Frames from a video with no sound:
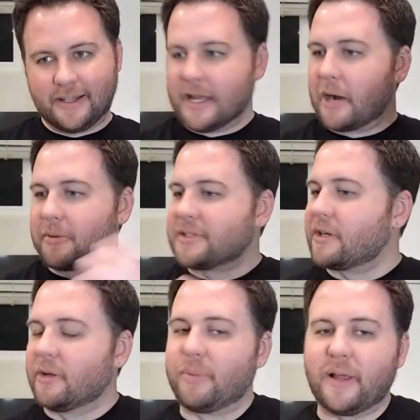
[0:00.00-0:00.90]
Now we're
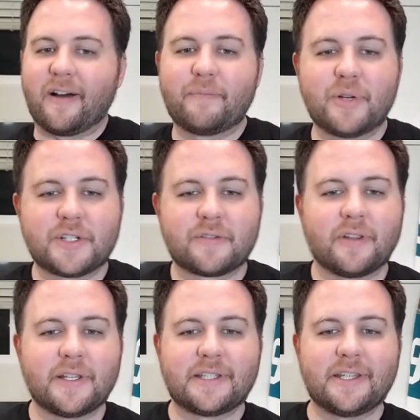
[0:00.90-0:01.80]
starting the playoff push
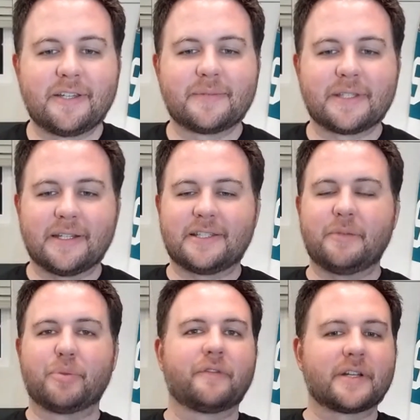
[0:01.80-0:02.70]
for all these teams, and it's
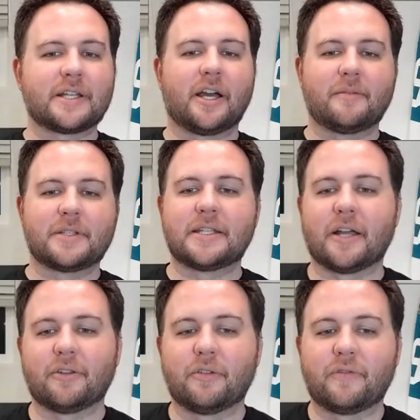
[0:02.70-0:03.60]
the perfect time to
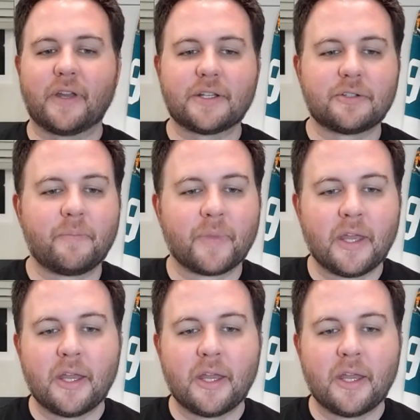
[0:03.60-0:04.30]
download FanDuel